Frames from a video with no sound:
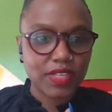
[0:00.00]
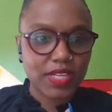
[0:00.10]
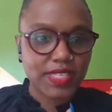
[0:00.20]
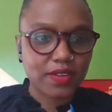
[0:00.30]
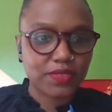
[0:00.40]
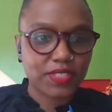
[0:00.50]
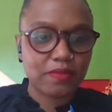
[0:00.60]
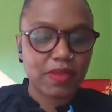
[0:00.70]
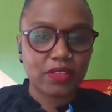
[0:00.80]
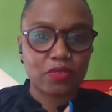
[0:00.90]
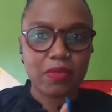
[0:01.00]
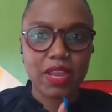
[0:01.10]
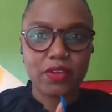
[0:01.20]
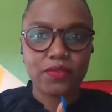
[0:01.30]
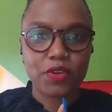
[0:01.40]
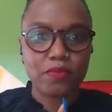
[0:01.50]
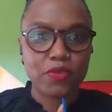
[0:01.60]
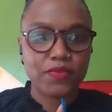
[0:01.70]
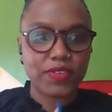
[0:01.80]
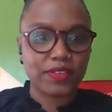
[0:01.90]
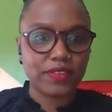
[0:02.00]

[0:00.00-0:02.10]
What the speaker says: I don't see my little microphone moving.